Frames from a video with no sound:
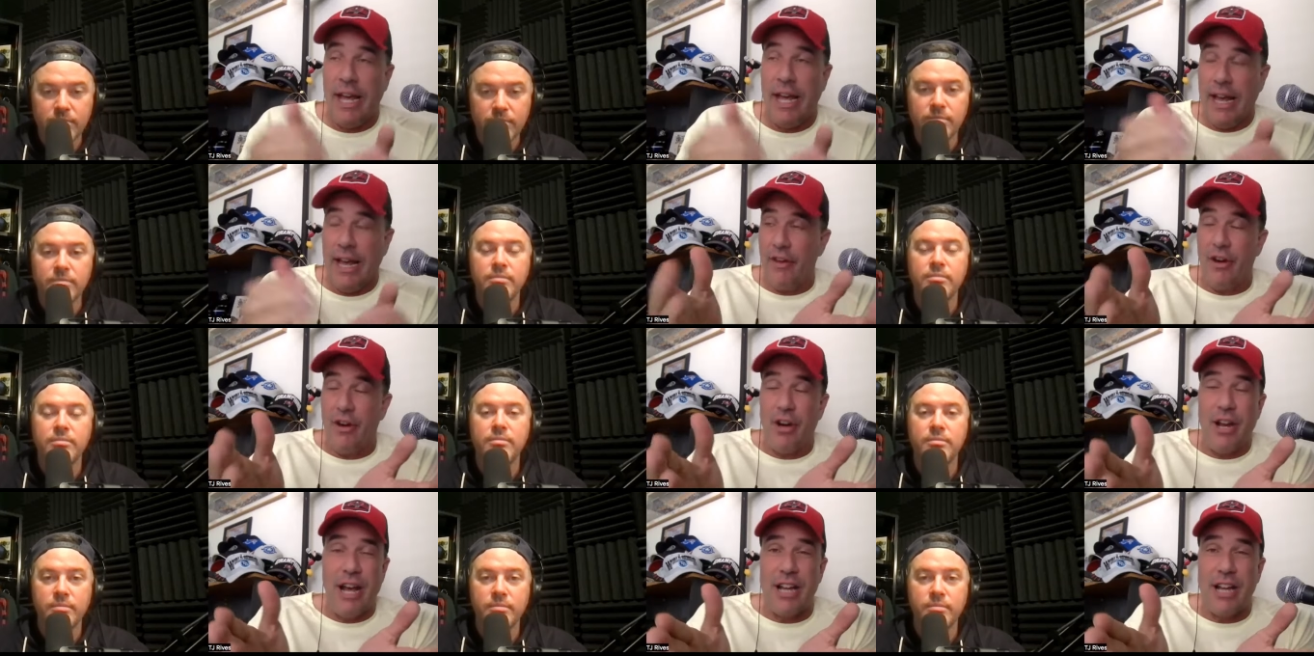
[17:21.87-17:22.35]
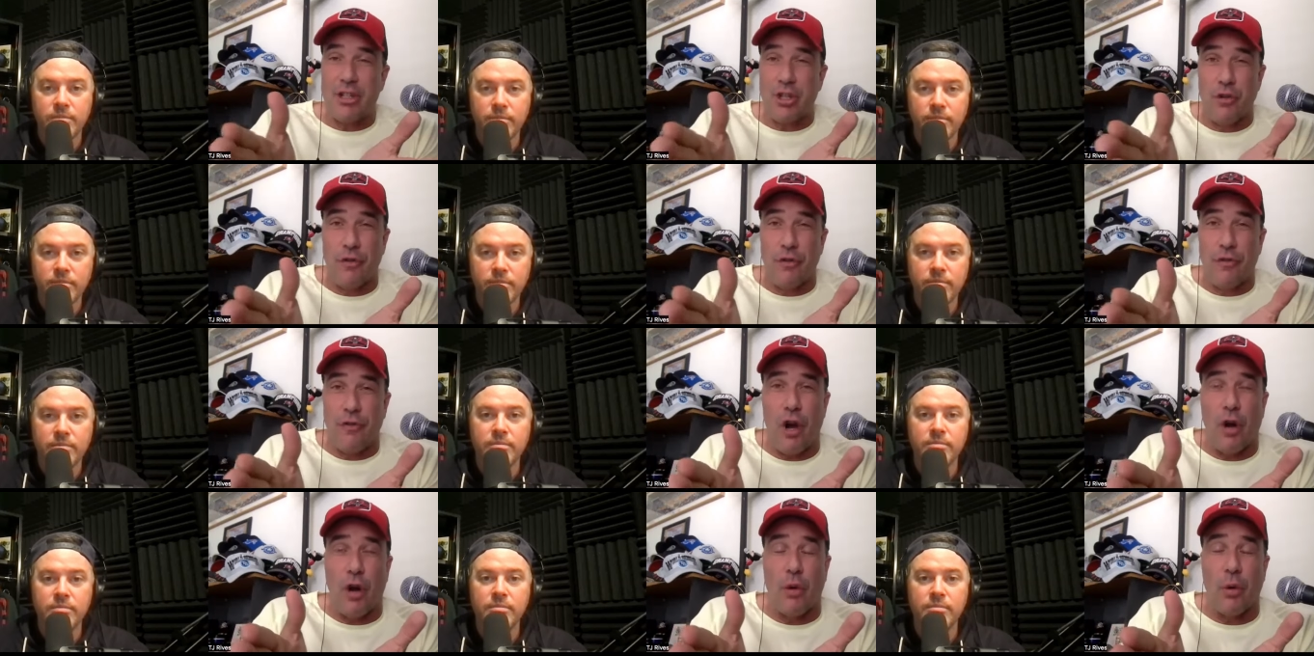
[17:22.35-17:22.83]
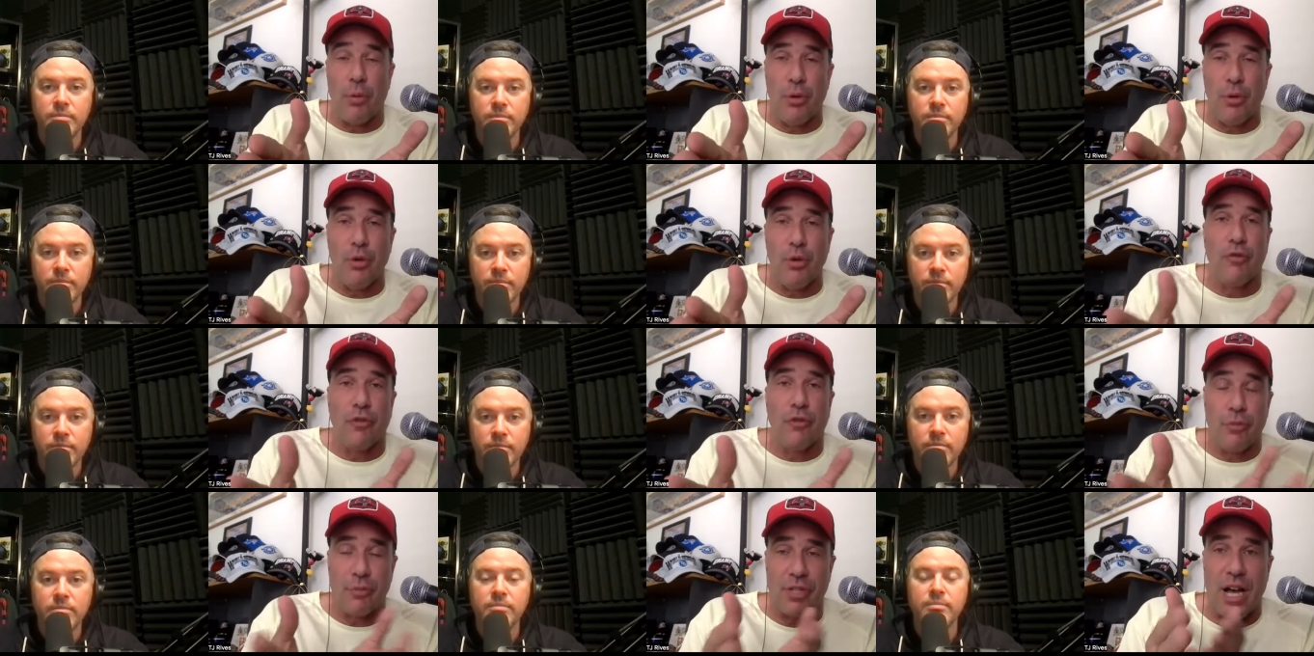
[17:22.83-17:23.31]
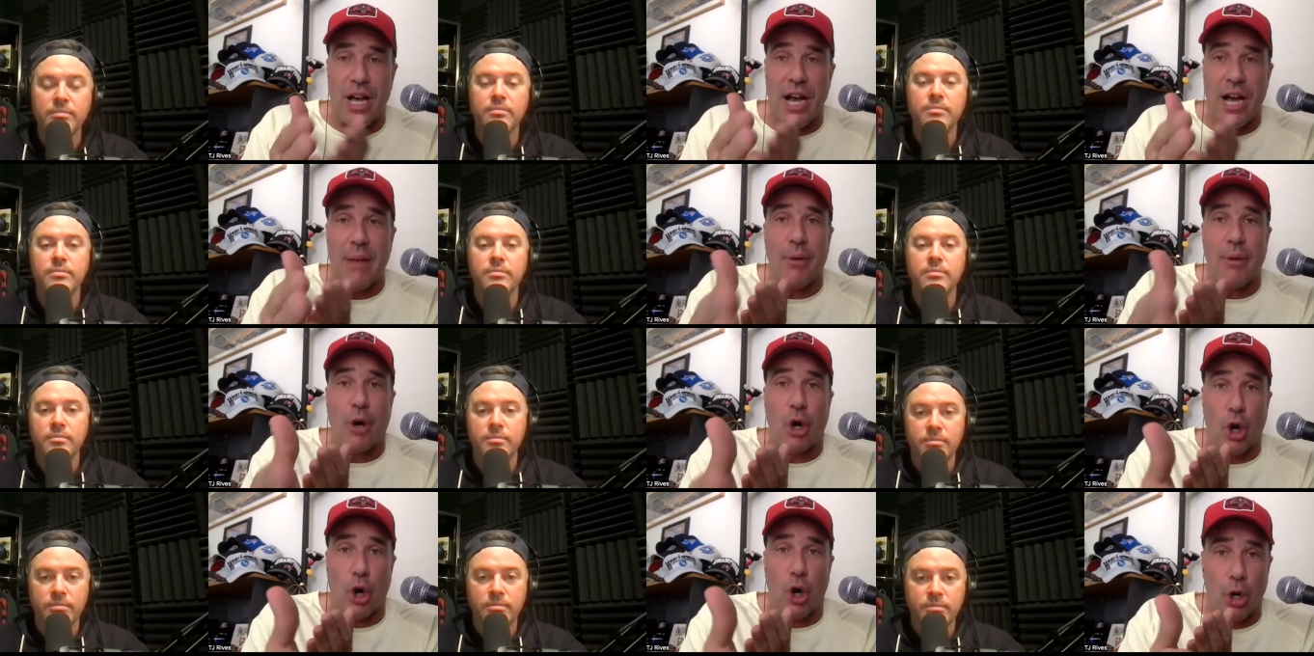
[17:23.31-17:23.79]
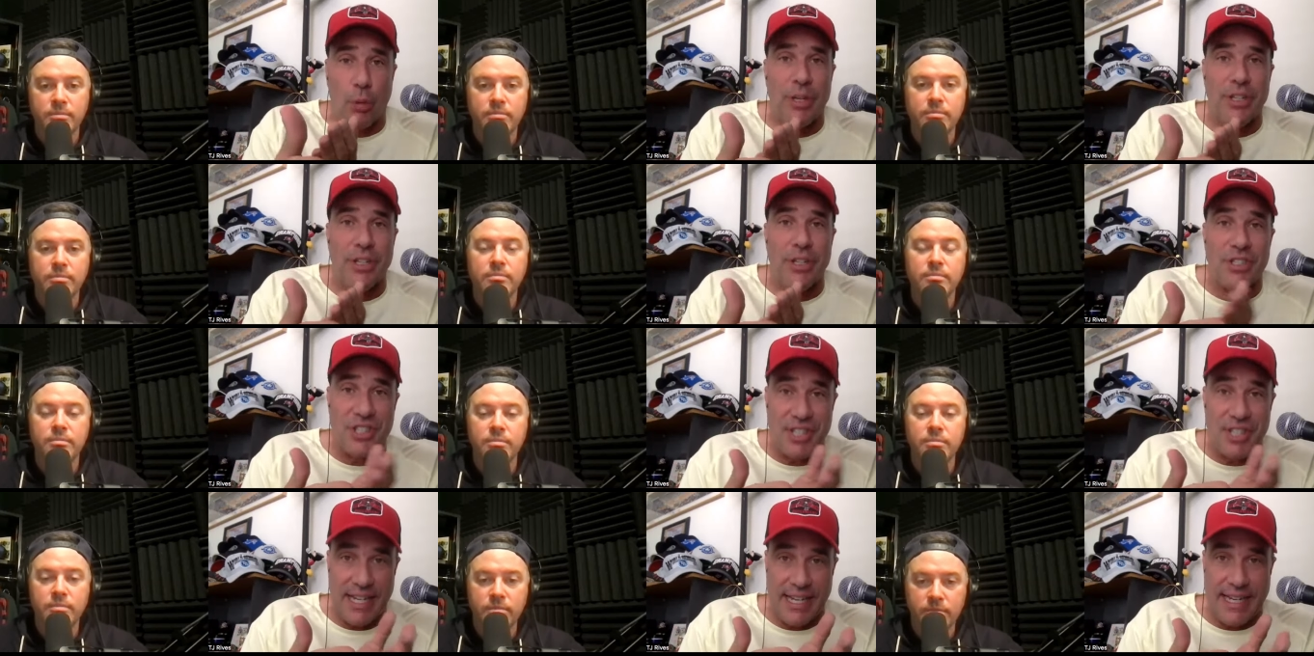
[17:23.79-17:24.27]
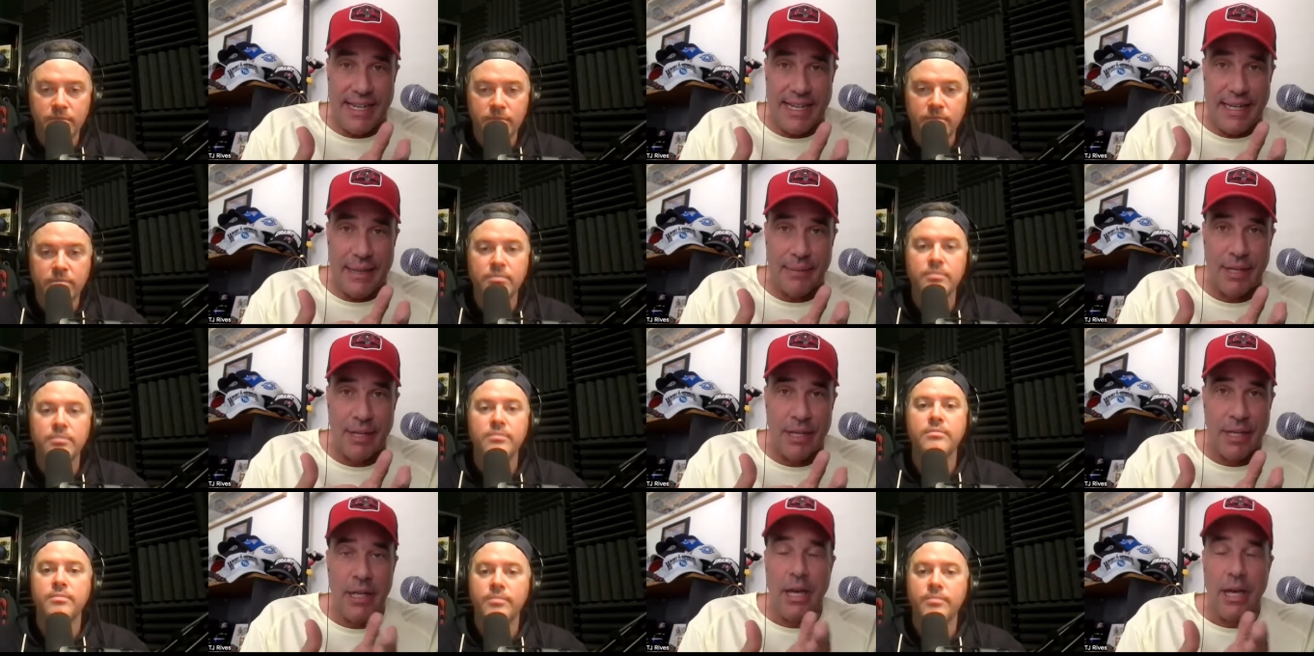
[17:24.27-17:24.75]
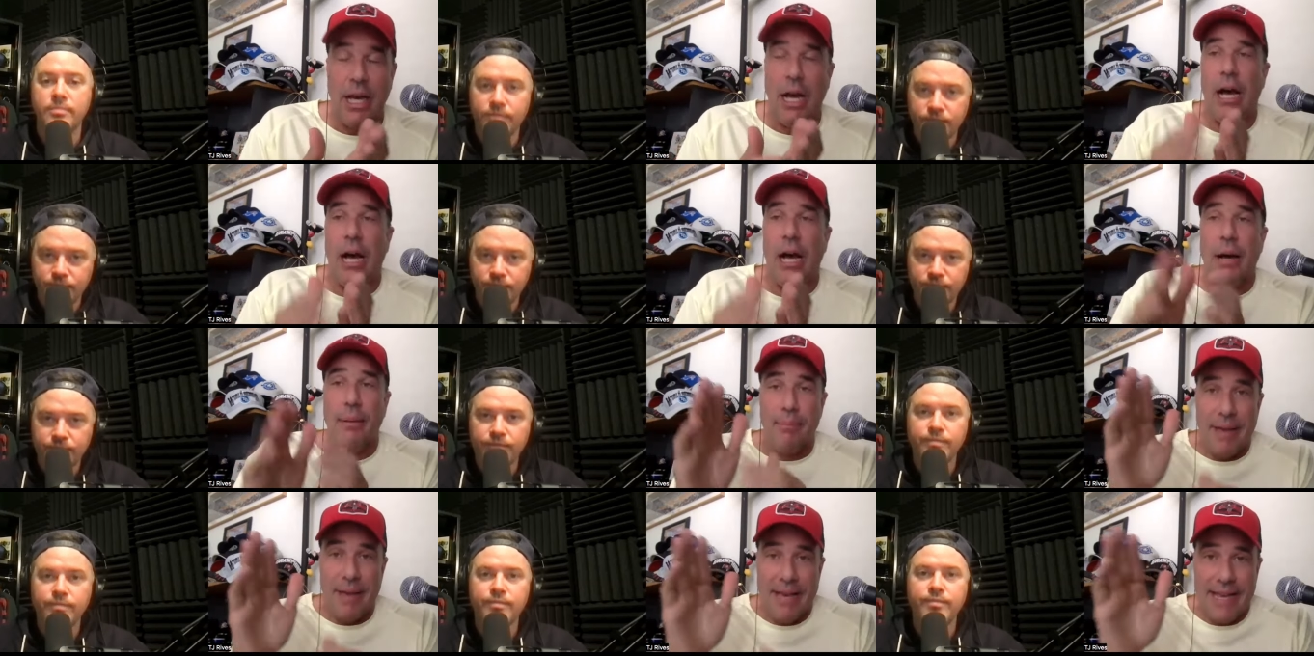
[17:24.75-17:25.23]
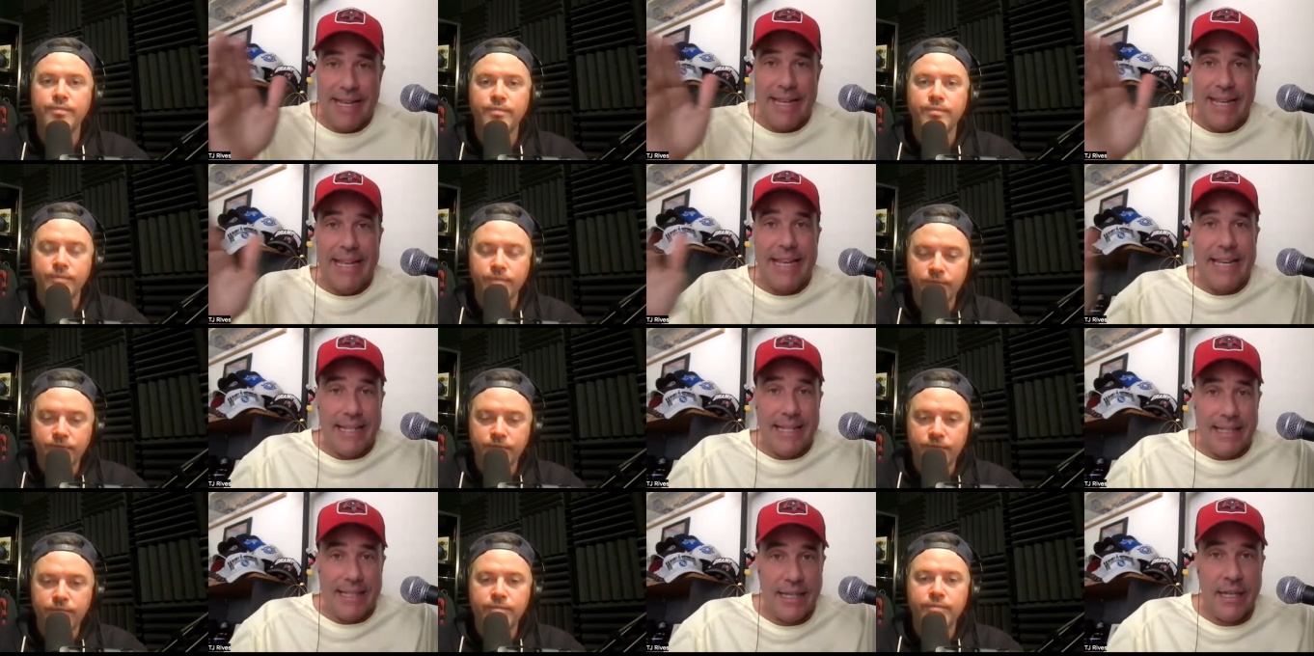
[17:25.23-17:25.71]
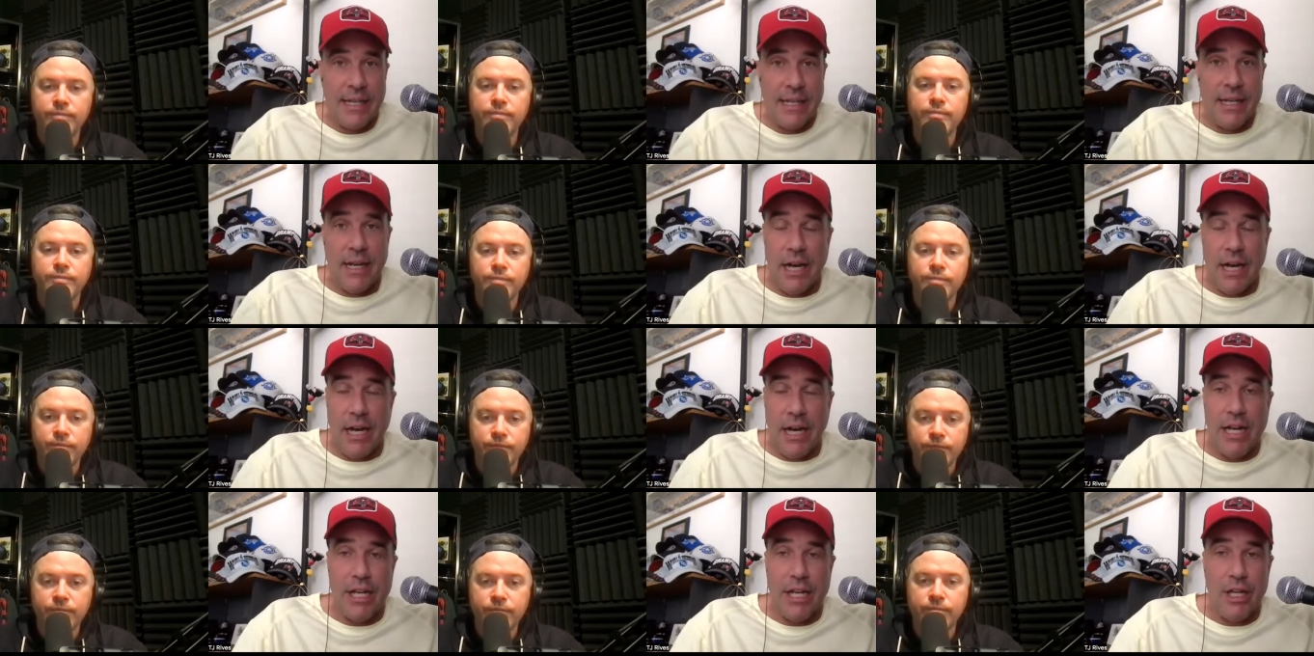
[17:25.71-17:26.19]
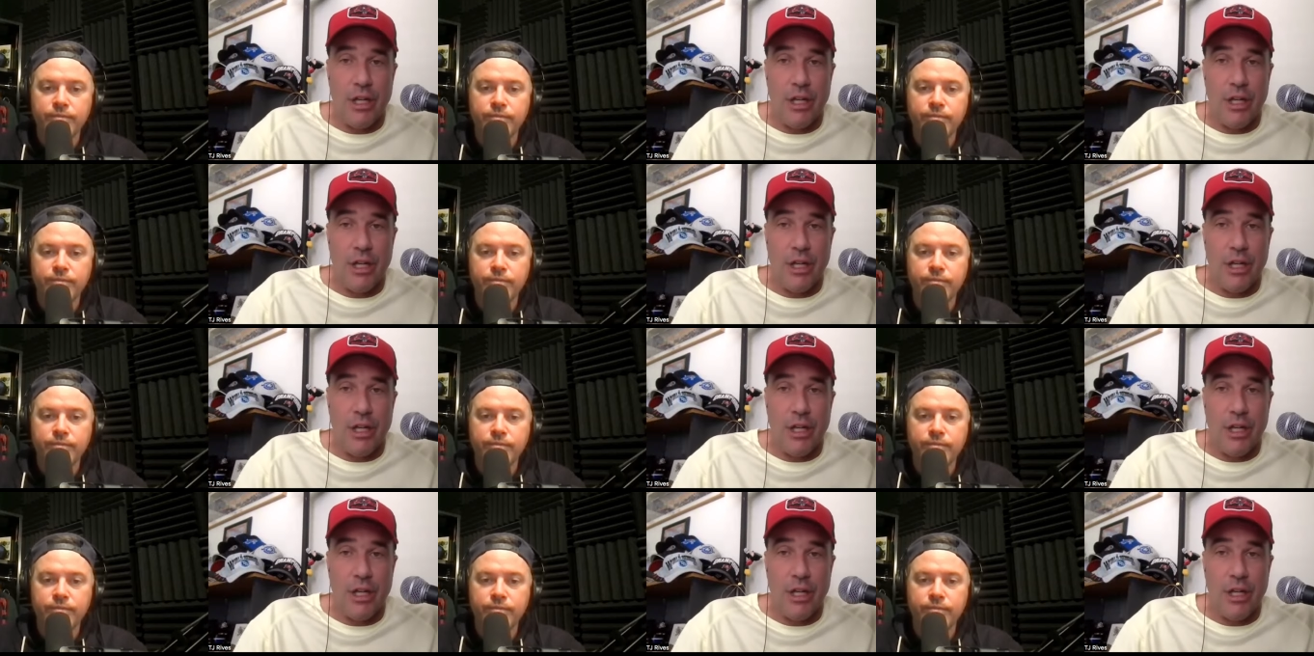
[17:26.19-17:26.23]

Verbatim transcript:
Speaker 1: and they're not too far removed from Tom Herman's team uh, making it uh,